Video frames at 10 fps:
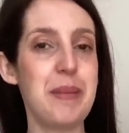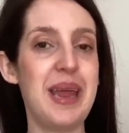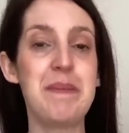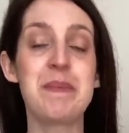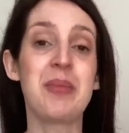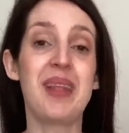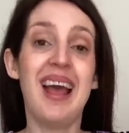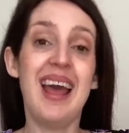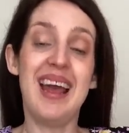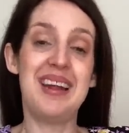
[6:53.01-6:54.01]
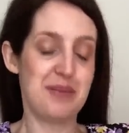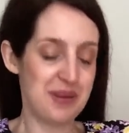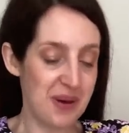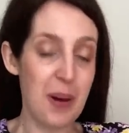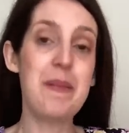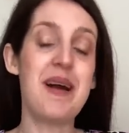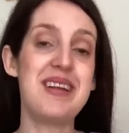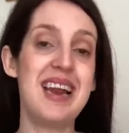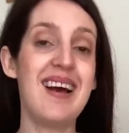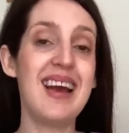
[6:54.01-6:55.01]
me into a top I
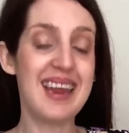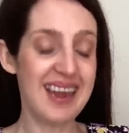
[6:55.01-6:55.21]
really like.